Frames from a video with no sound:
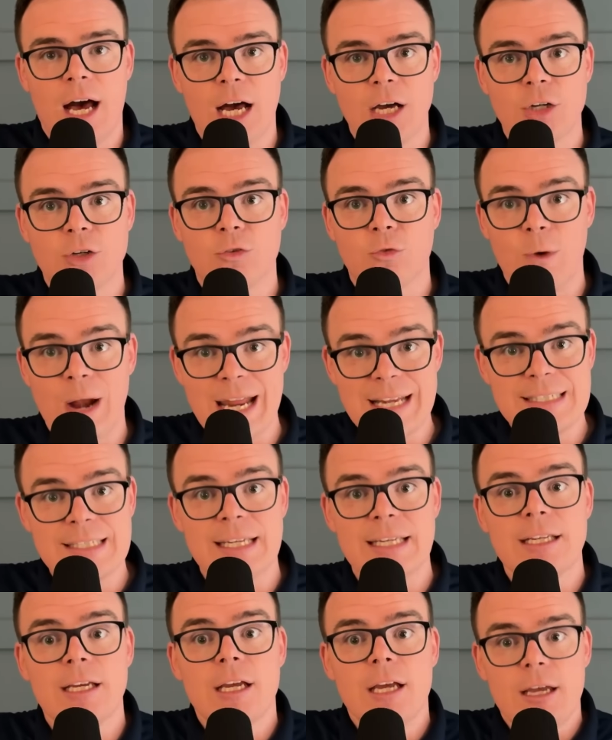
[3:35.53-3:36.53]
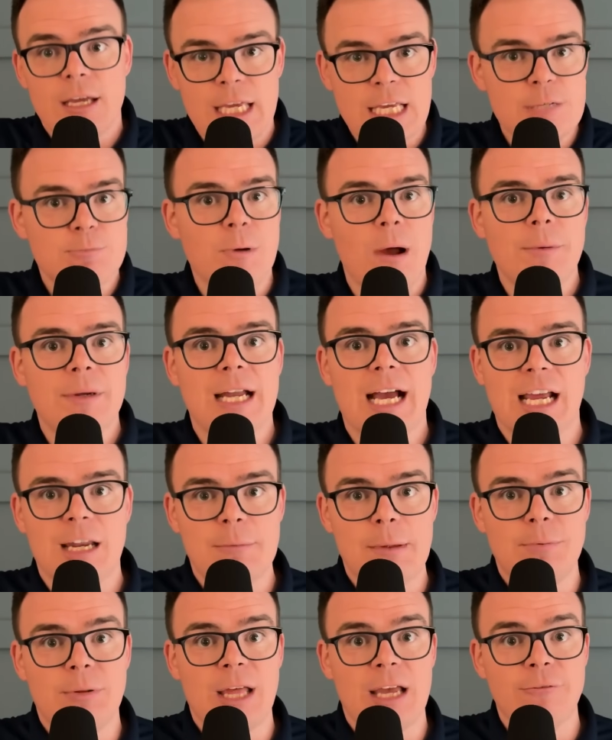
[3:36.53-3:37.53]
Granted, he's probably not going
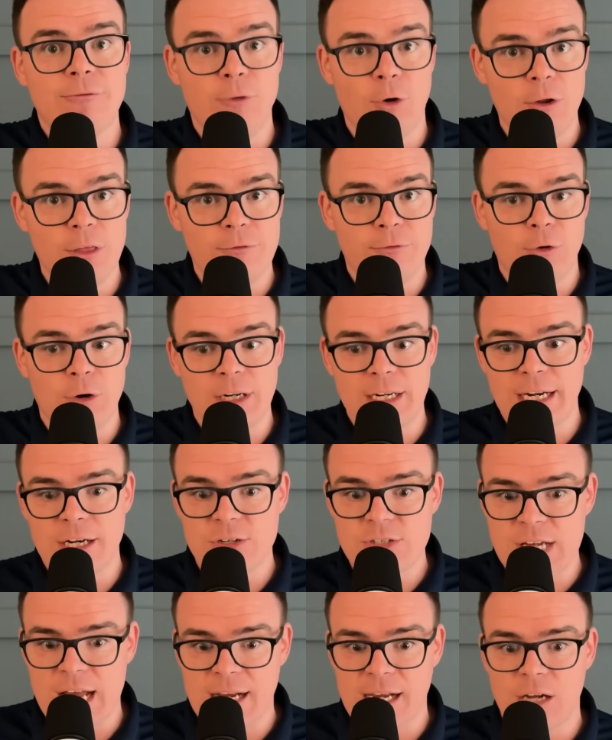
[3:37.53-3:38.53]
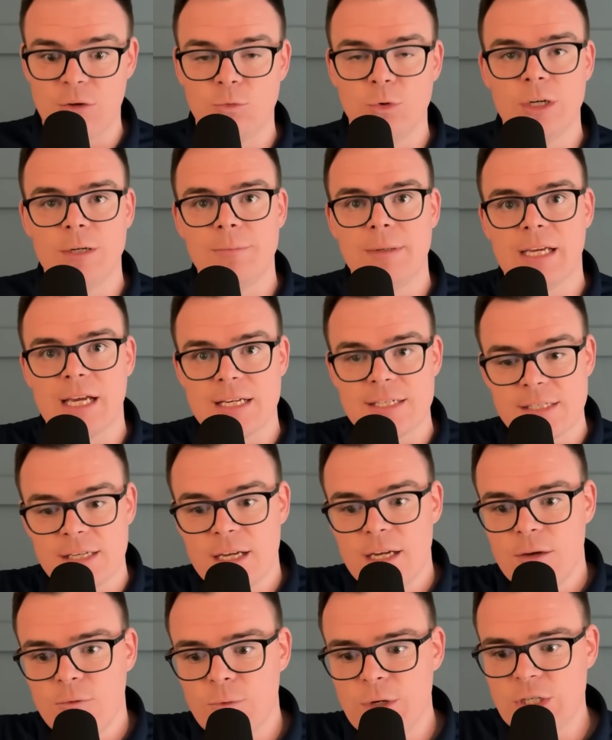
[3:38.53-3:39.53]
to be playing for the 49ers, knock on wood, because
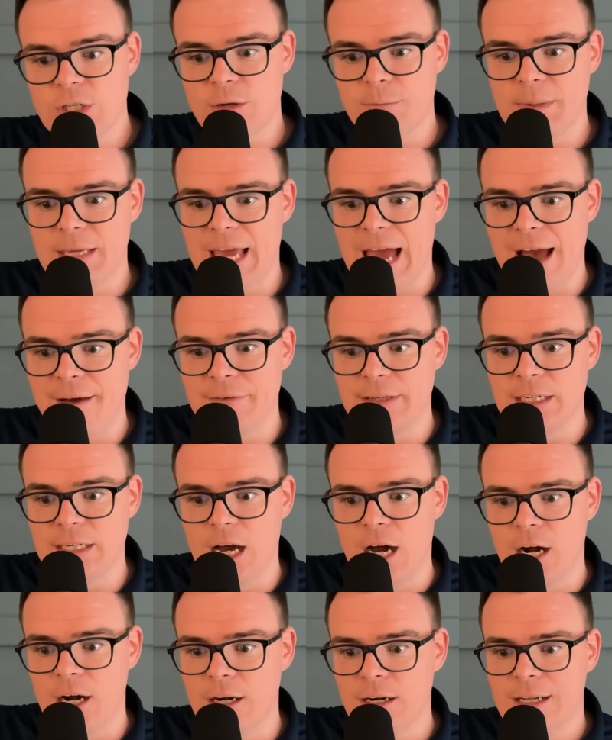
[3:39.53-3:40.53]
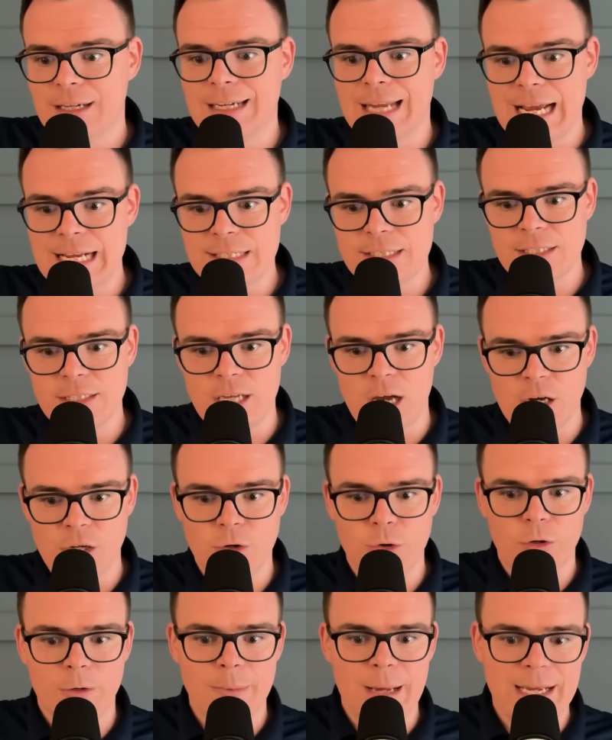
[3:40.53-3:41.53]
we should be having our nice young
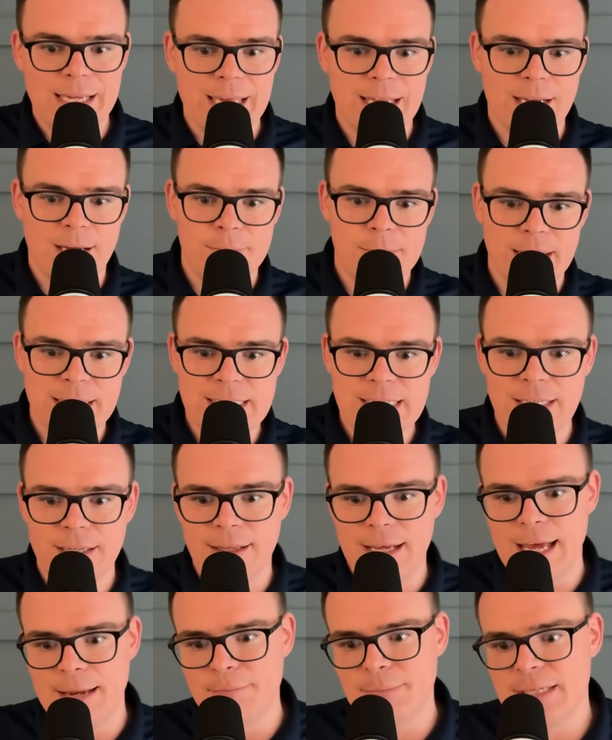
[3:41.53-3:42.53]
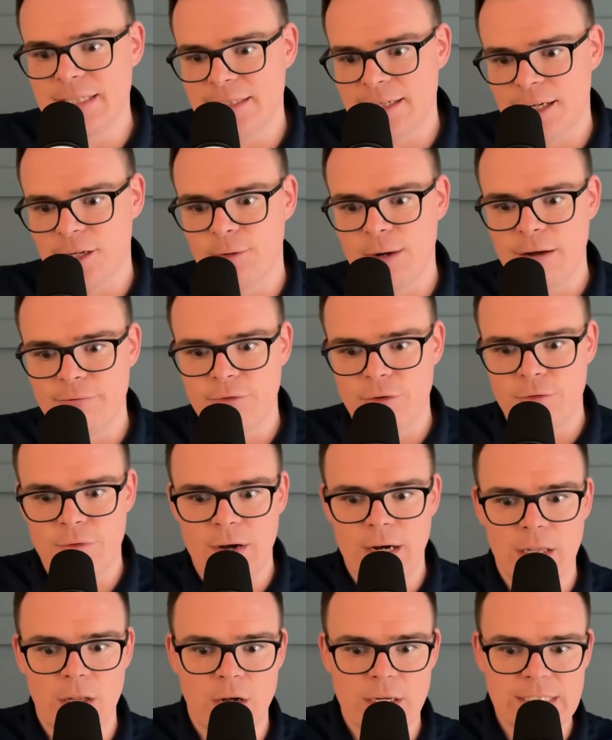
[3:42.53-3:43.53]
quarterback getting a big deal and be sticking around for a
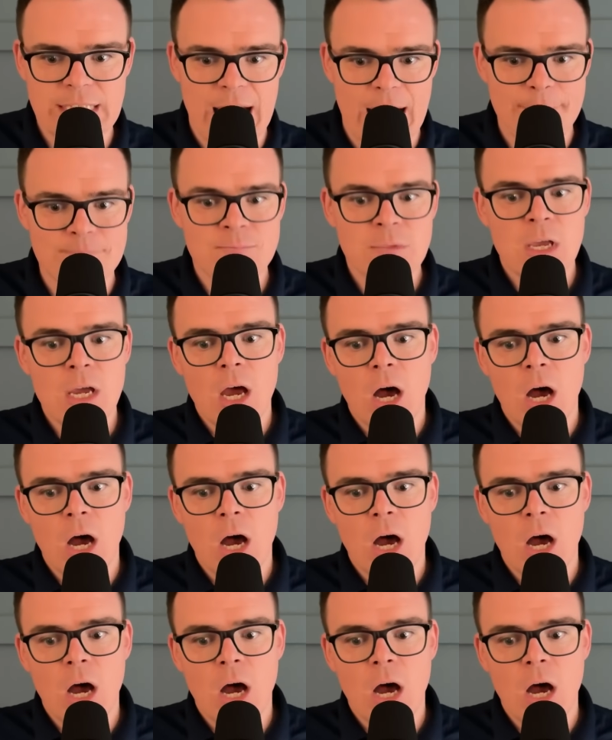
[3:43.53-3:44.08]
very long time.